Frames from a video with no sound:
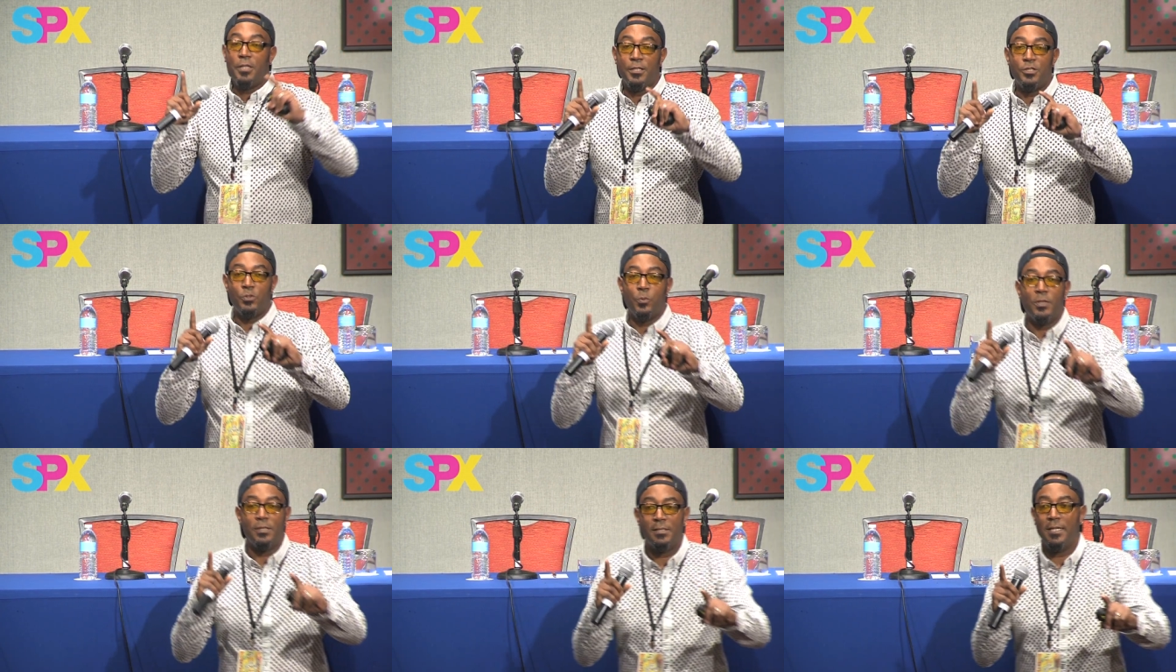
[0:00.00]
just
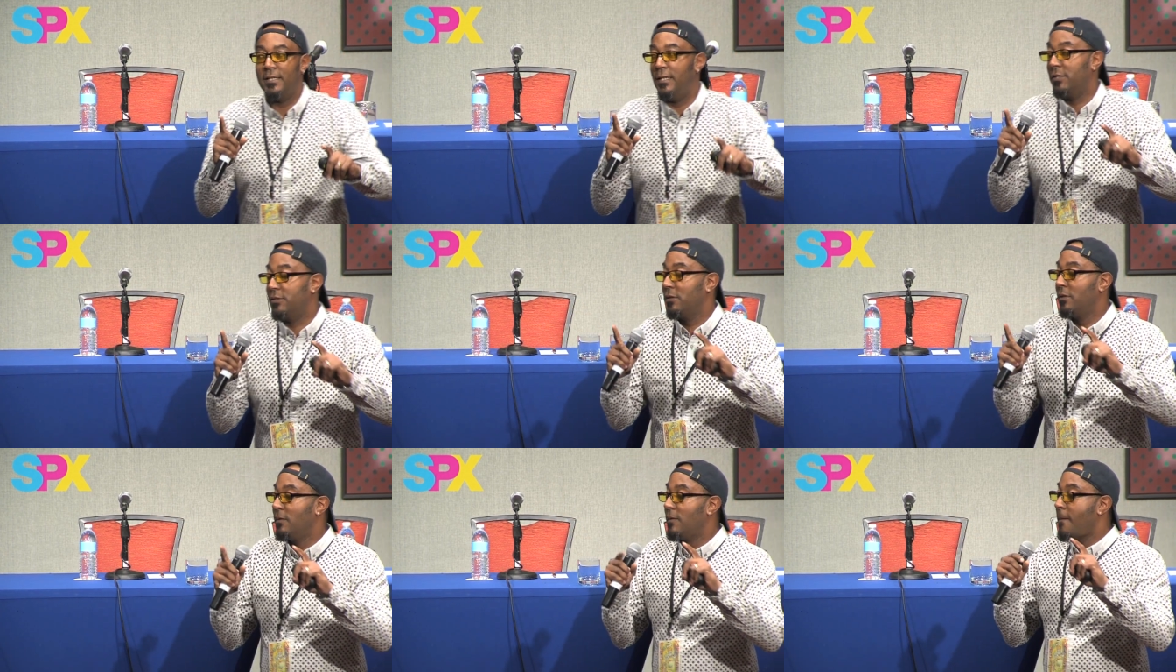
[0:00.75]
want to say this.
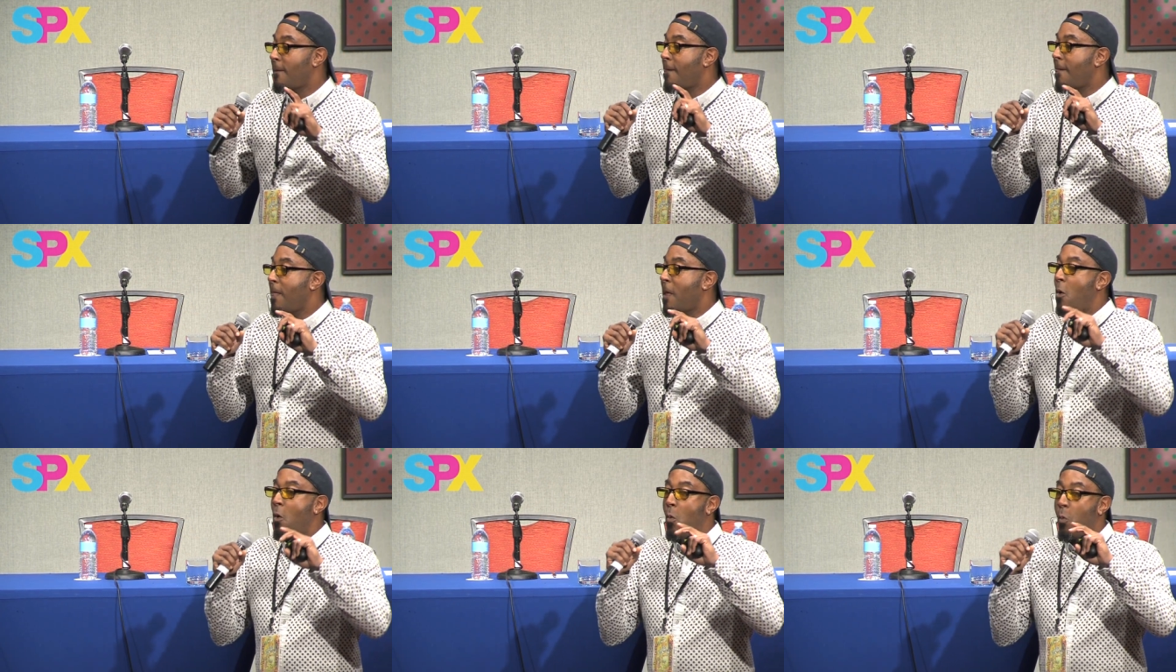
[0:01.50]

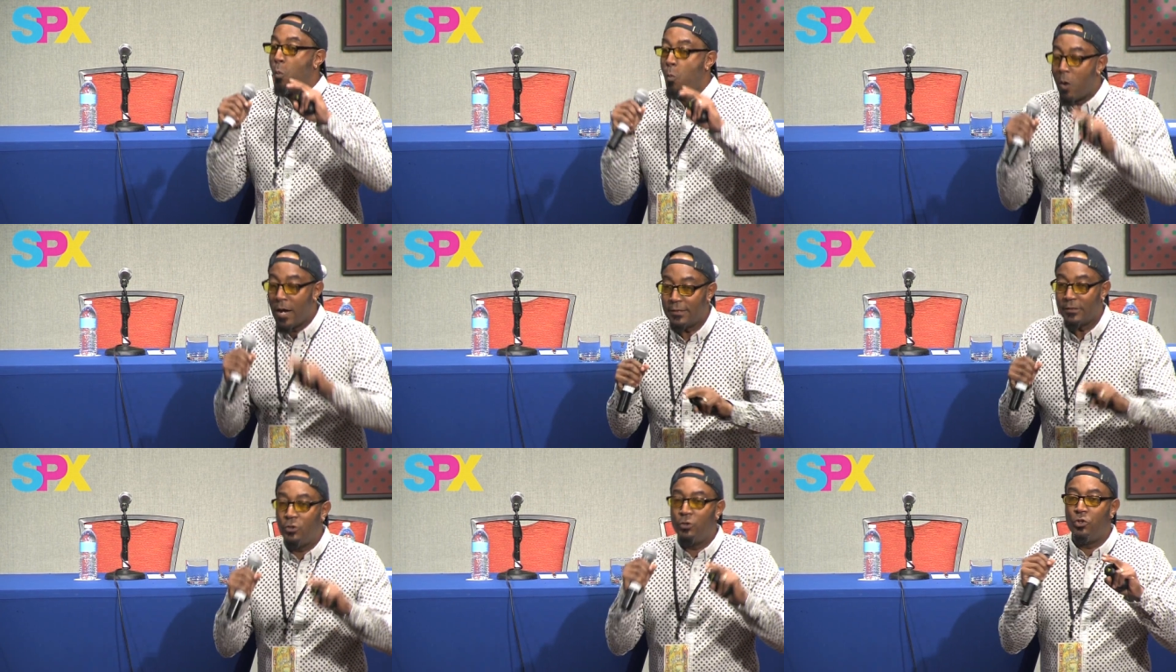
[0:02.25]

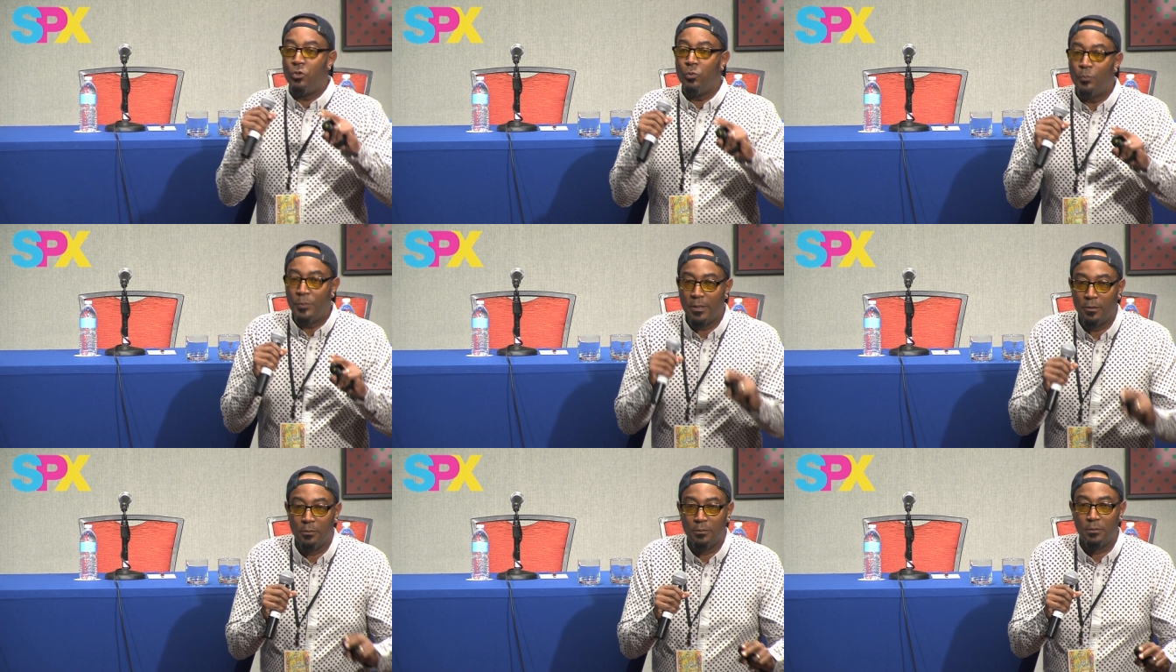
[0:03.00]
What could you
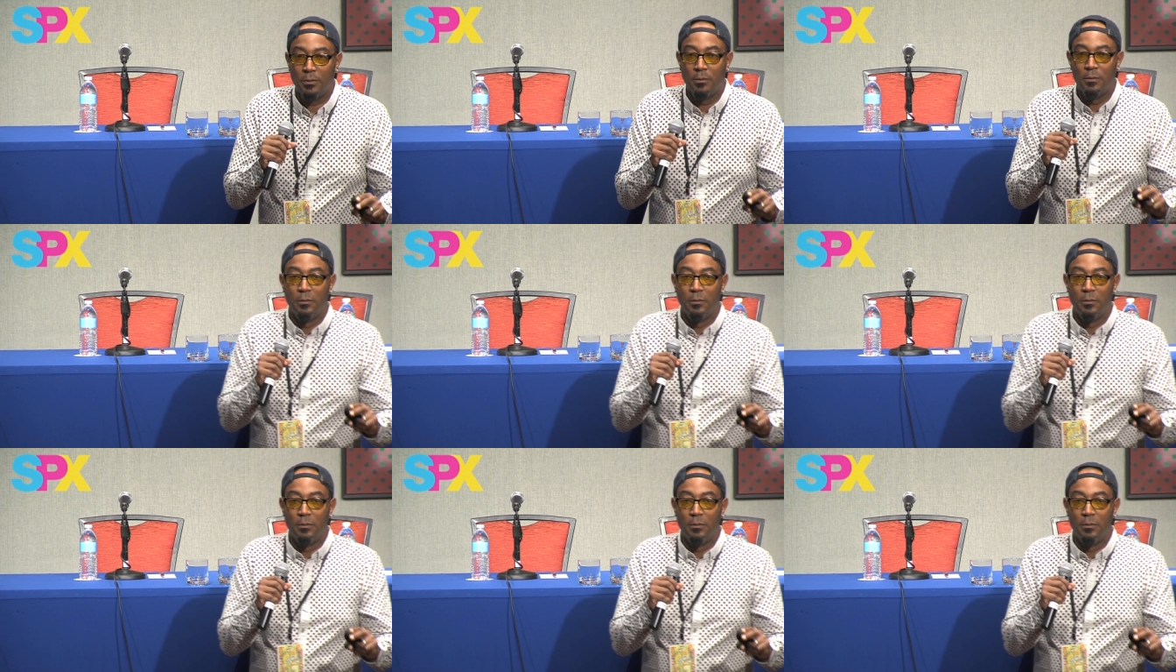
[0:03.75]
build?